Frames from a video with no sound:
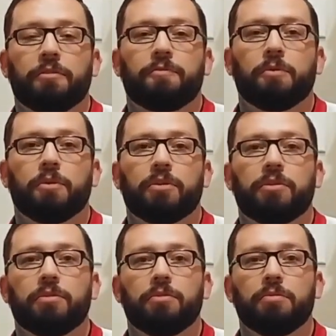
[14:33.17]
look forward
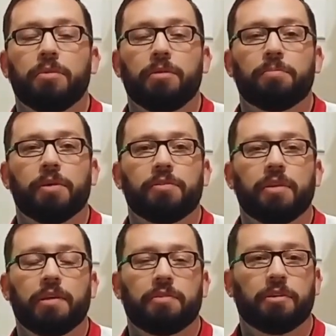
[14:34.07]
to me busting
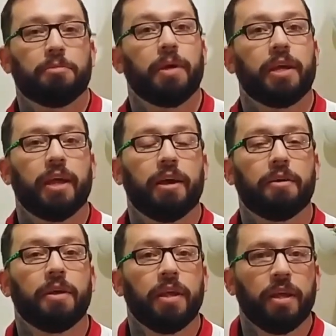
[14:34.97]
that sucker back
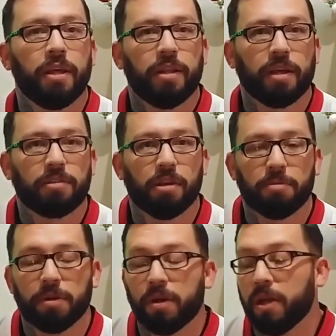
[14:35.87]
out next
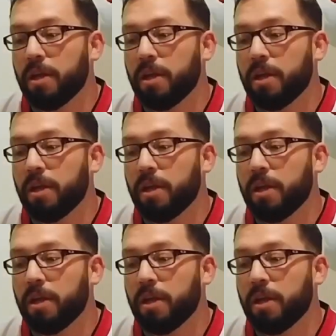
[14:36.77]
summer.